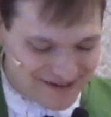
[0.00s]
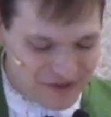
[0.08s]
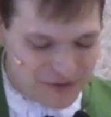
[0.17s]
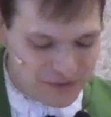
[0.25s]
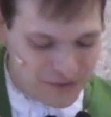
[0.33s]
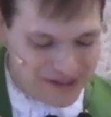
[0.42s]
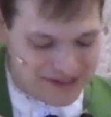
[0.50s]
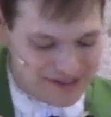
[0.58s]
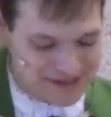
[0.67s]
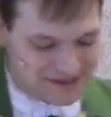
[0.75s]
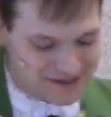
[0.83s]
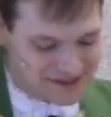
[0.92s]
What
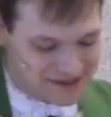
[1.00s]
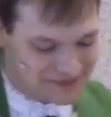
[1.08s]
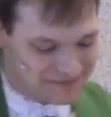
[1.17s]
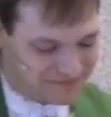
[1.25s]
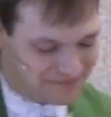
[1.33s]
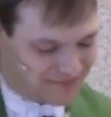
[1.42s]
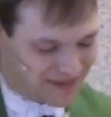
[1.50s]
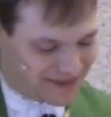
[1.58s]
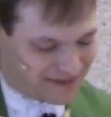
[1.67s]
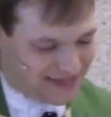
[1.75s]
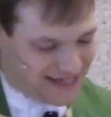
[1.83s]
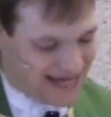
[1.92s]
is
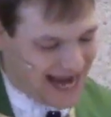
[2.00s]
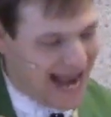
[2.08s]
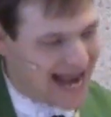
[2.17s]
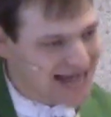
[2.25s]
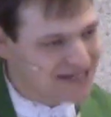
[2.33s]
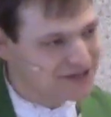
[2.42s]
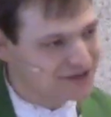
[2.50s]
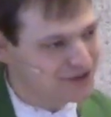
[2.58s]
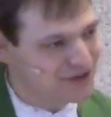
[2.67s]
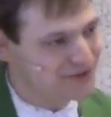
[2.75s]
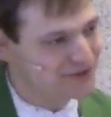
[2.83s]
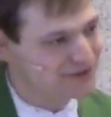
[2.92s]
the
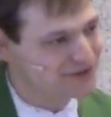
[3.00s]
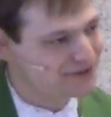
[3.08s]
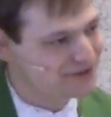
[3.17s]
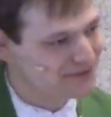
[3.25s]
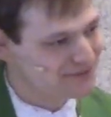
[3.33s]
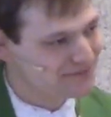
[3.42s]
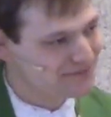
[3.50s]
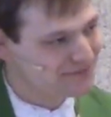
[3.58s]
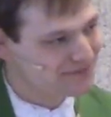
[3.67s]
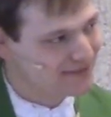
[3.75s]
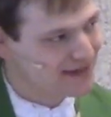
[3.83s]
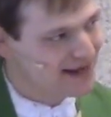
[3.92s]
antidote?
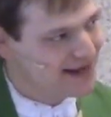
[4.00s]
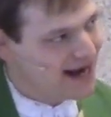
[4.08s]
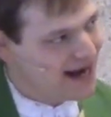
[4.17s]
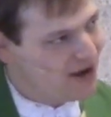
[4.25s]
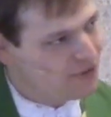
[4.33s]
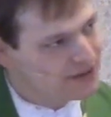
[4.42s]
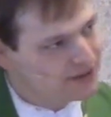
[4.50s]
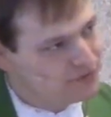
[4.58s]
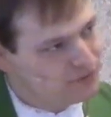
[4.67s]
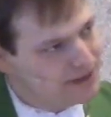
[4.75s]
How can we